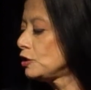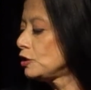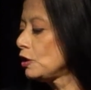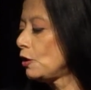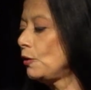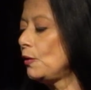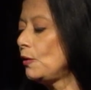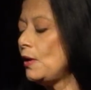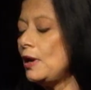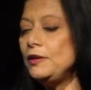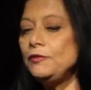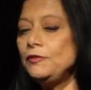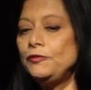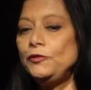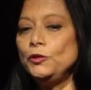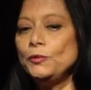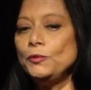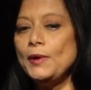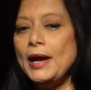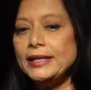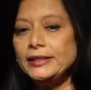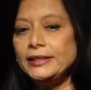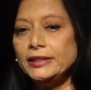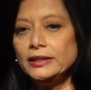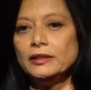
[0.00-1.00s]
So if
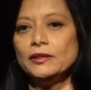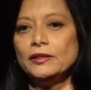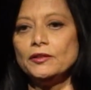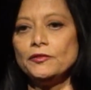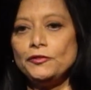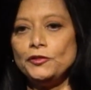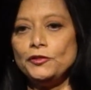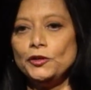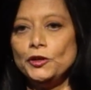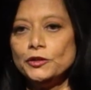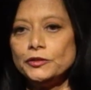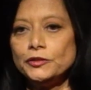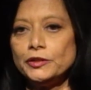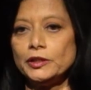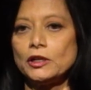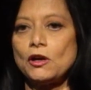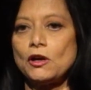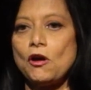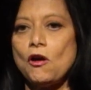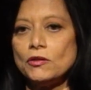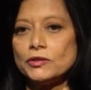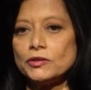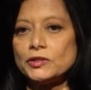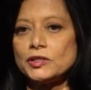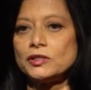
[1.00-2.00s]
you add in the further
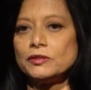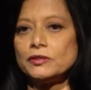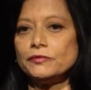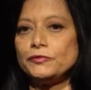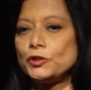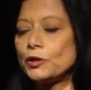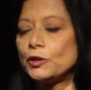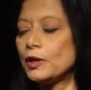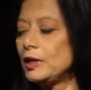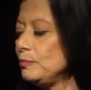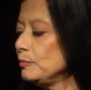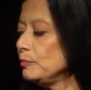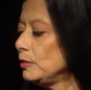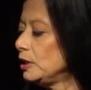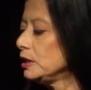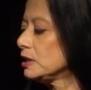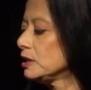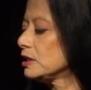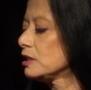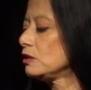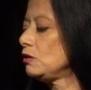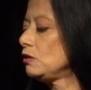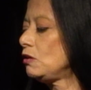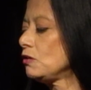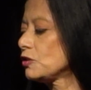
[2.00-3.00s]
costs of
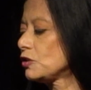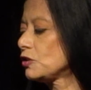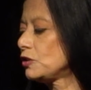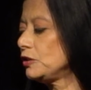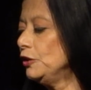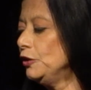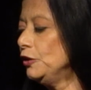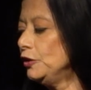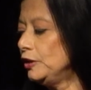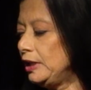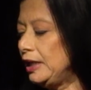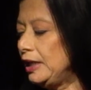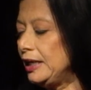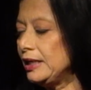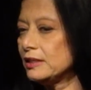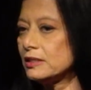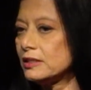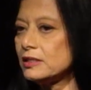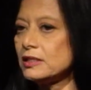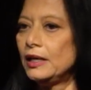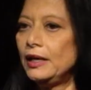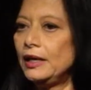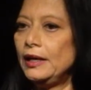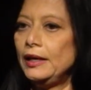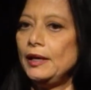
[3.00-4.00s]
treatments, lost
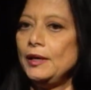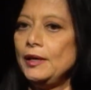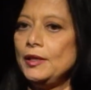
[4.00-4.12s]
earnings,